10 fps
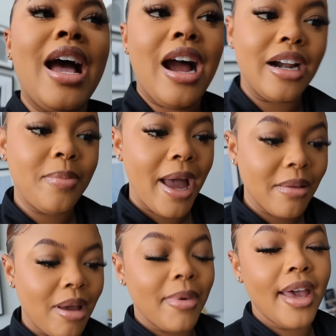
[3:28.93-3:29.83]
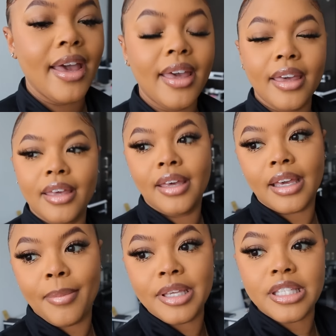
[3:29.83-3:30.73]
I already packed my bag. I
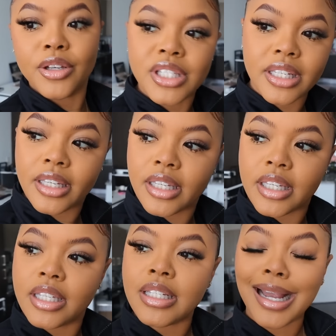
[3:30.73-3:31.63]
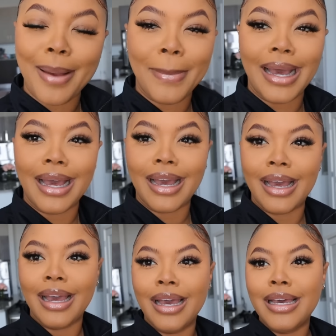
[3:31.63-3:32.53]
got my Celsius. I got my
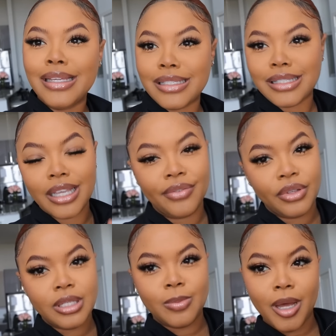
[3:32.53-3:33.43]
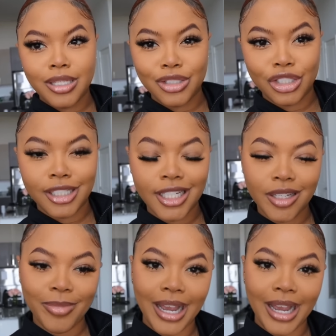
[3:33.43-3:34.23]
stuff for the sponsorship.